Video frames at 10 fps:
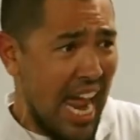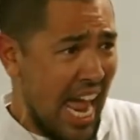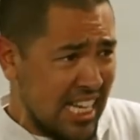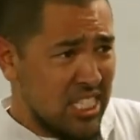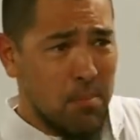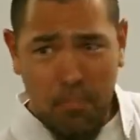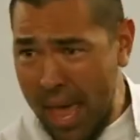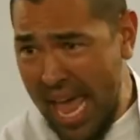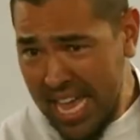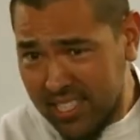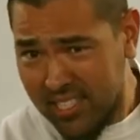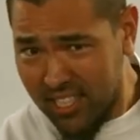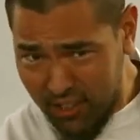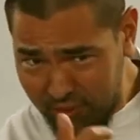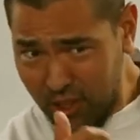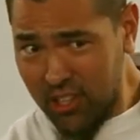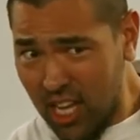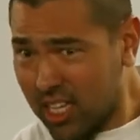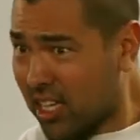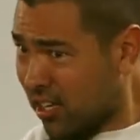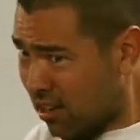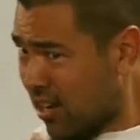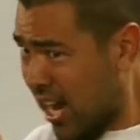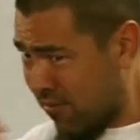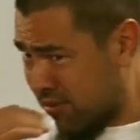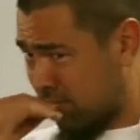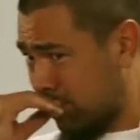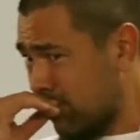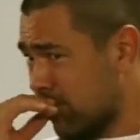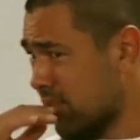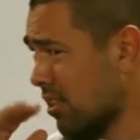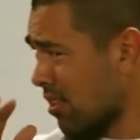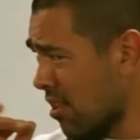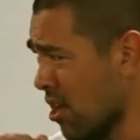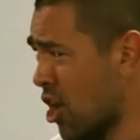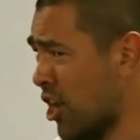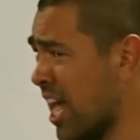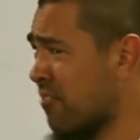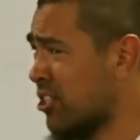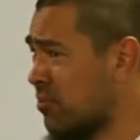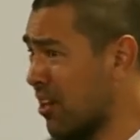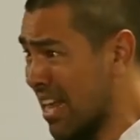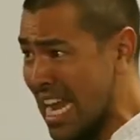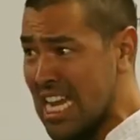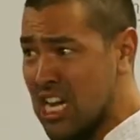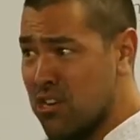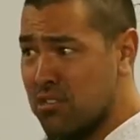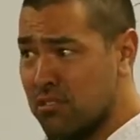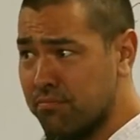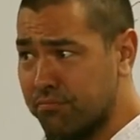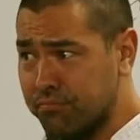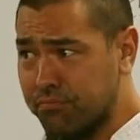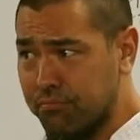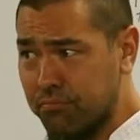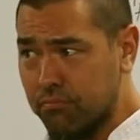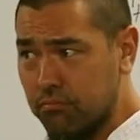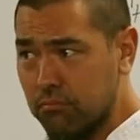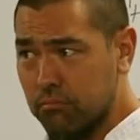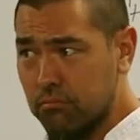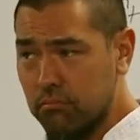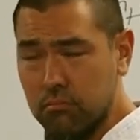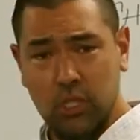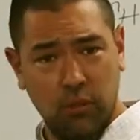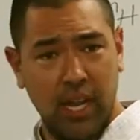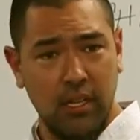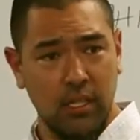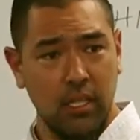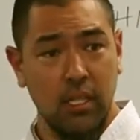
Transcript: As a pet, if you're lucky, on average about 8 years. Right?